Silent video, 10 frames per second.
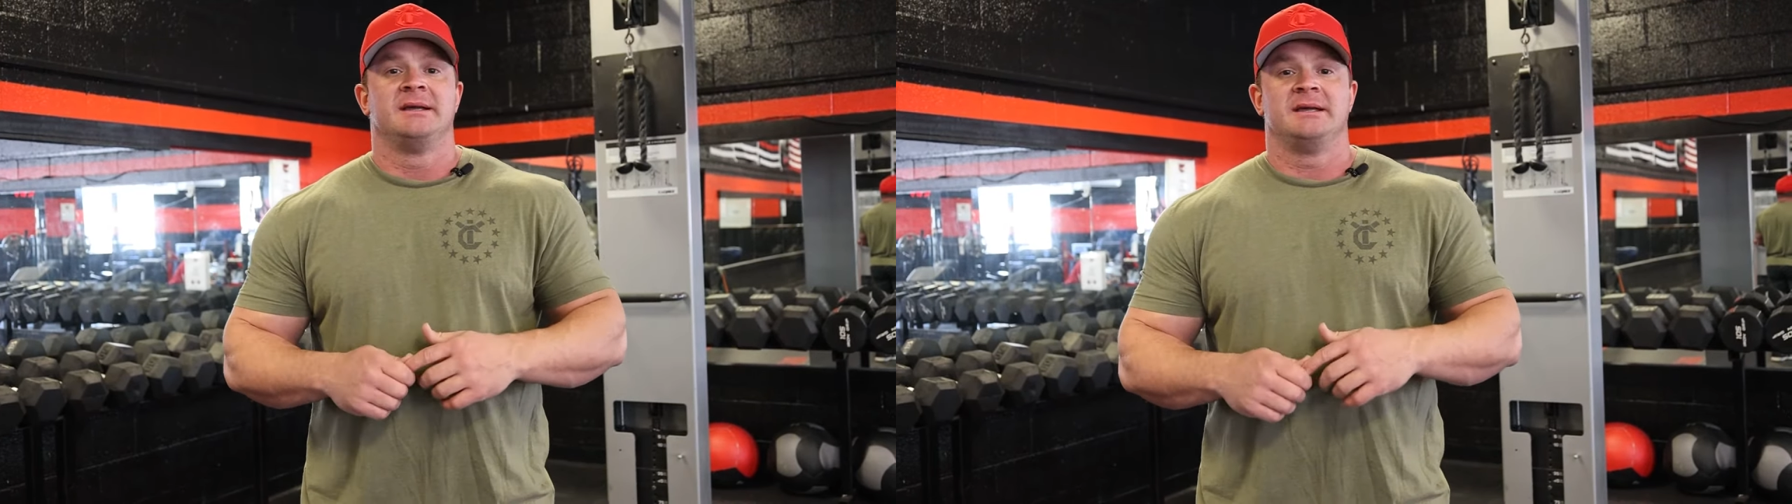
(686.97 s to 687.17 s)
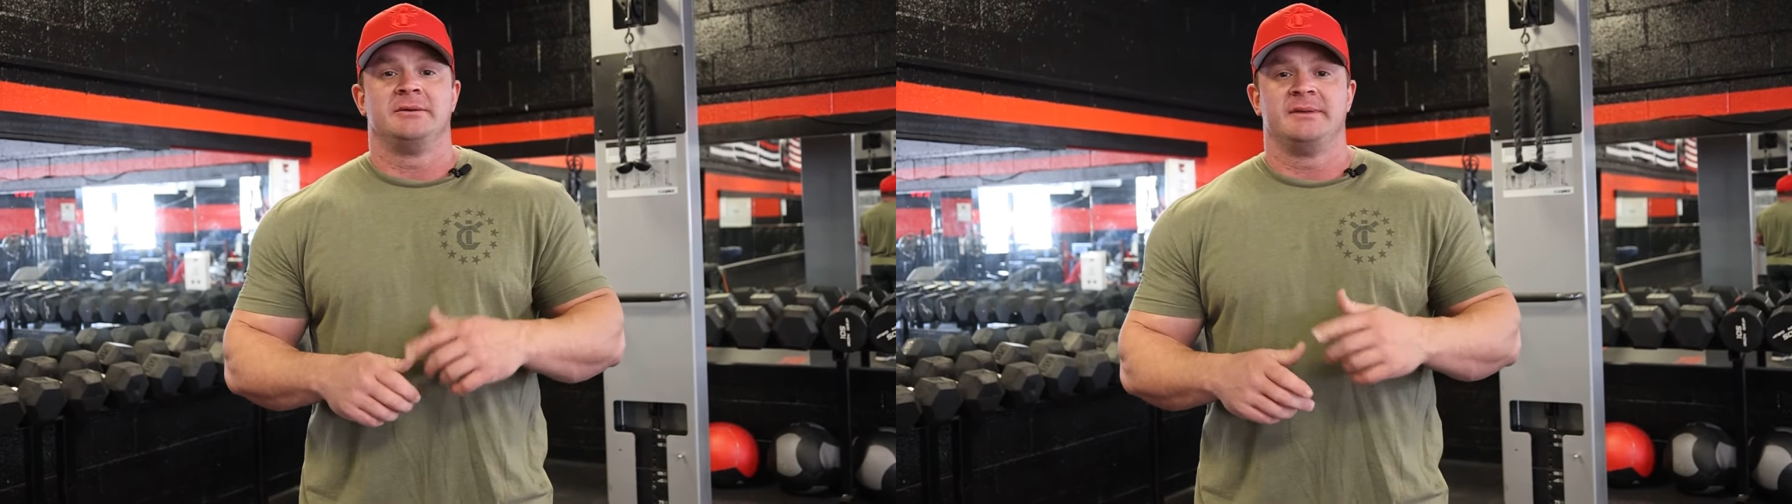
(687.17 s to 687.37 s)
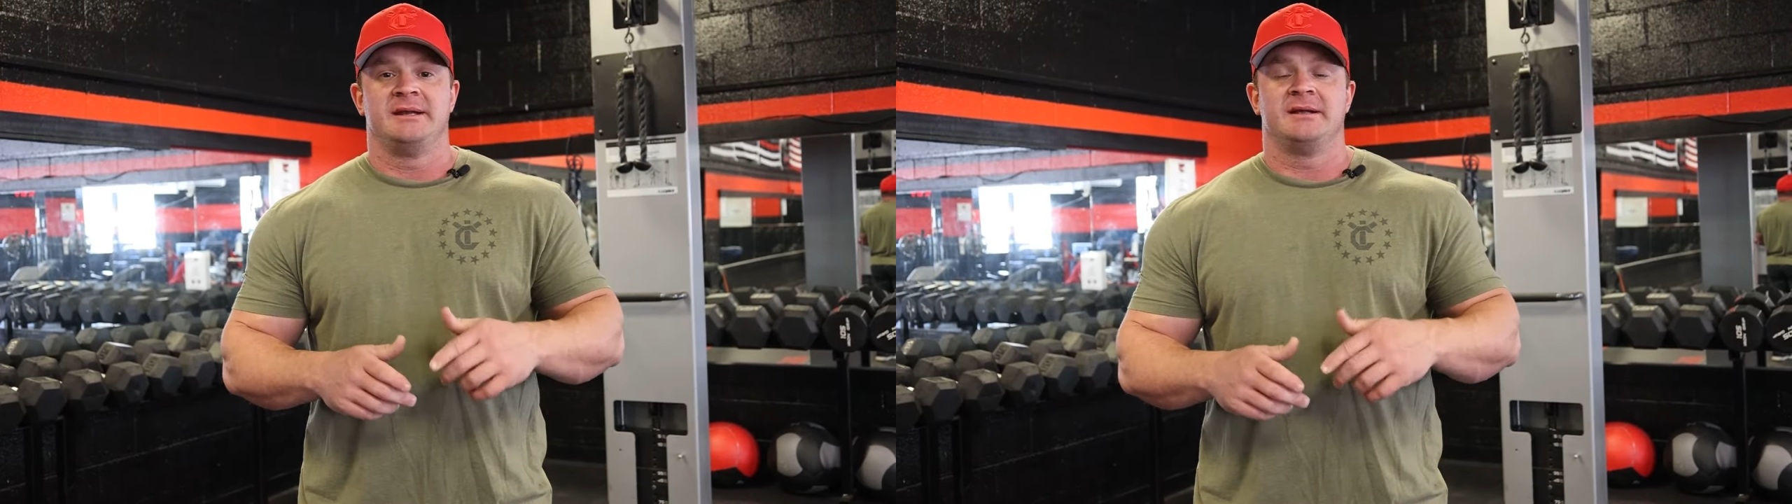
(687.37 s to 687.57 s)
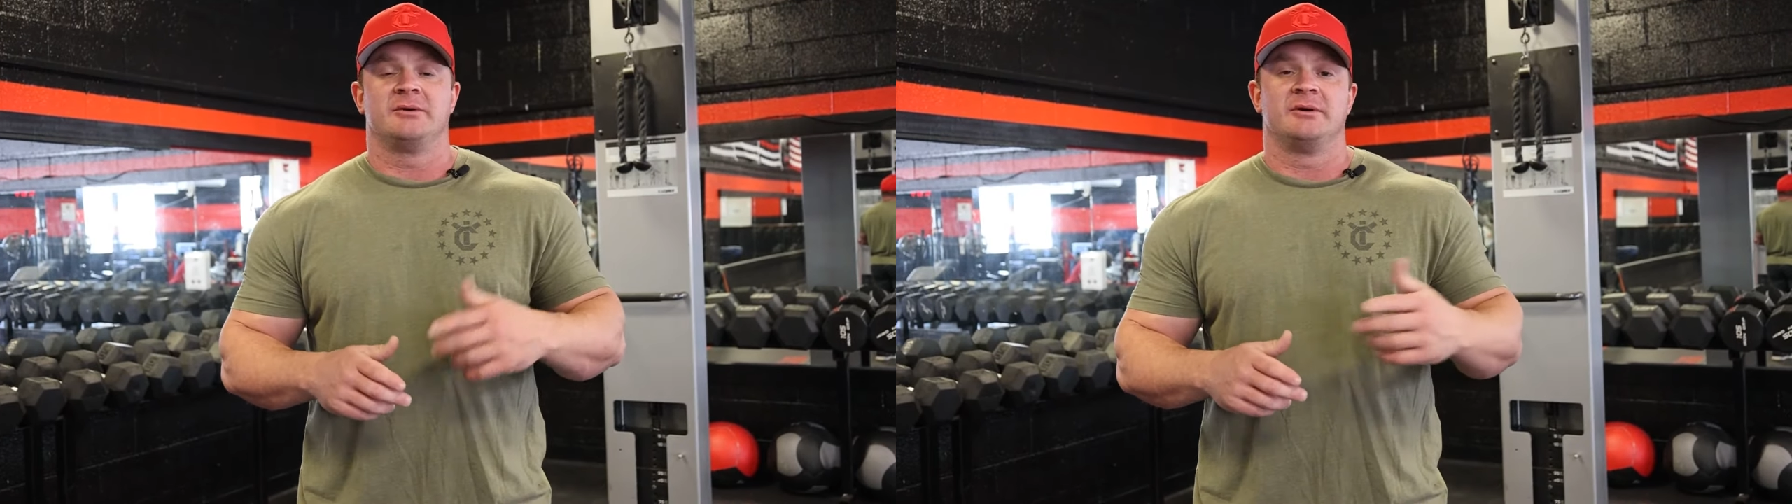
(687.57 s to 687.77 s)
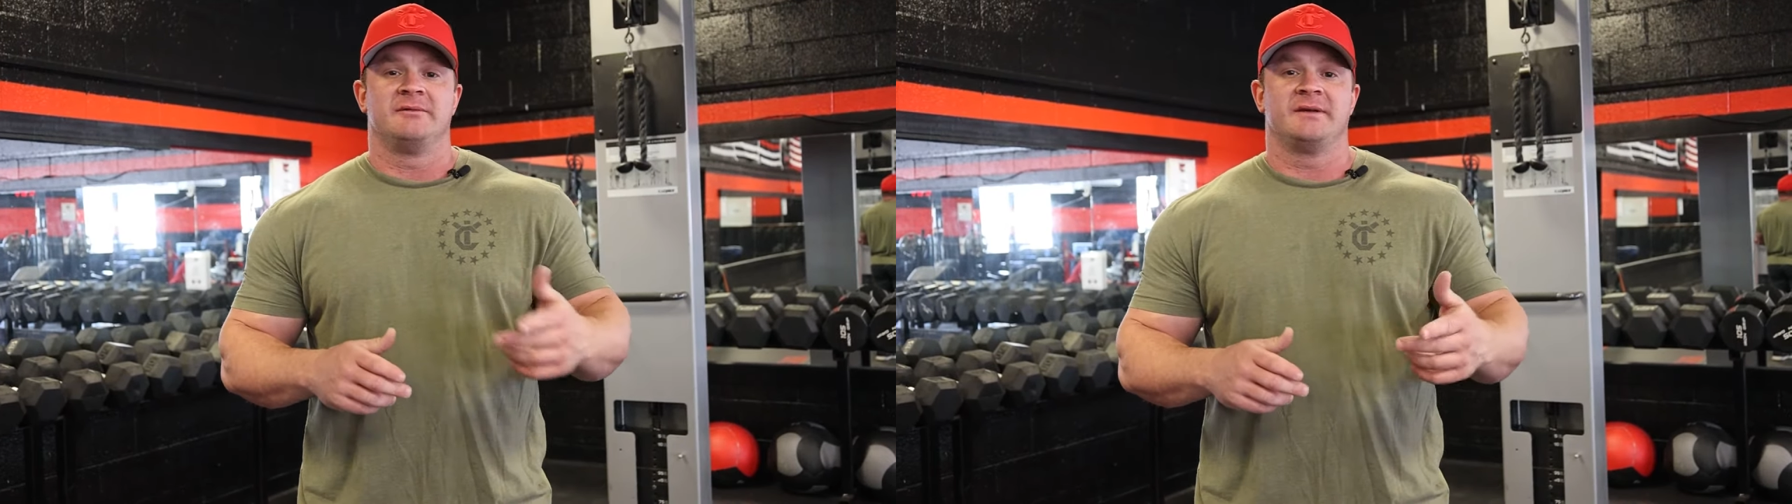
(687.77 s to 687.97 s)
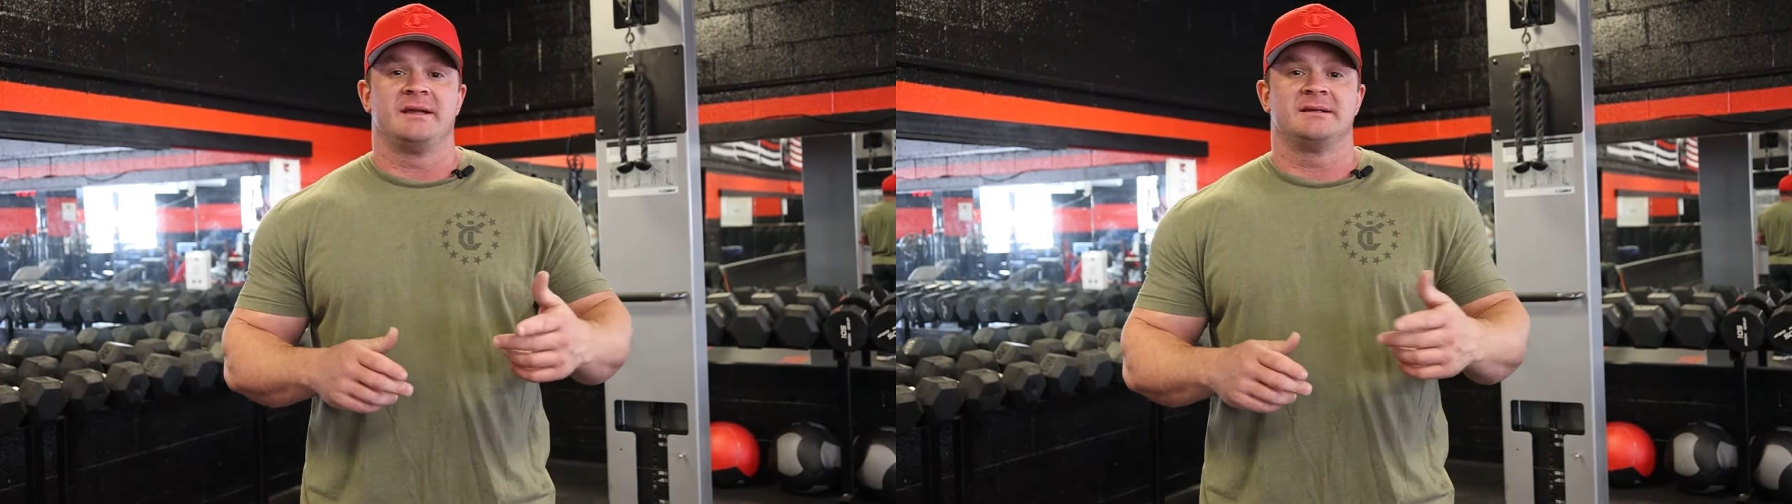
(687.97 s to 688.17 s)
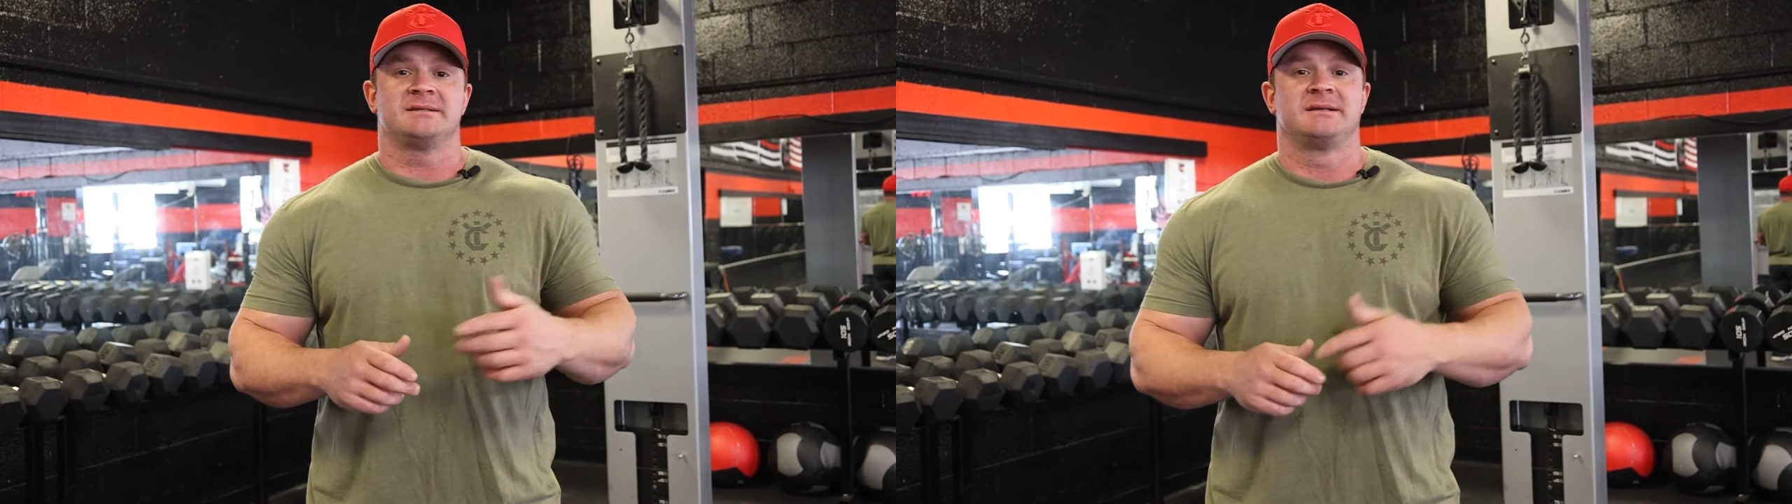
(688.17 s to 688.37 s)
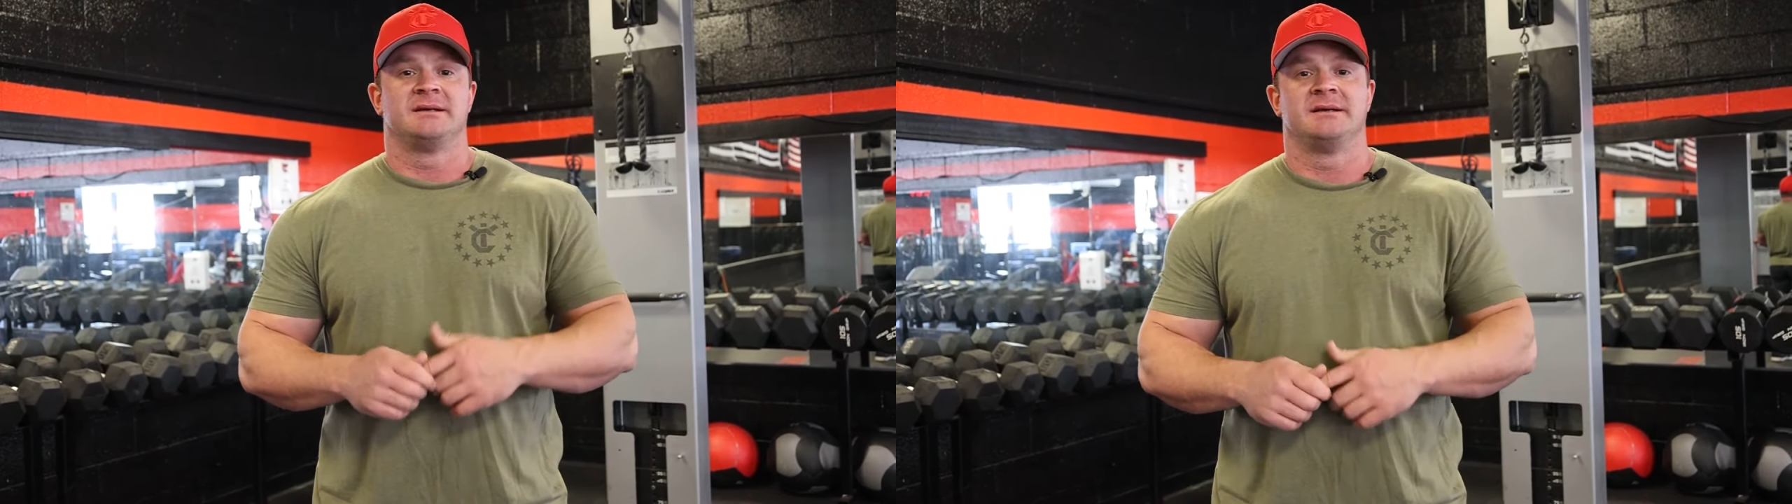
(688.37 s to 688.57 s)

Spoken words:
intermediate or advanced,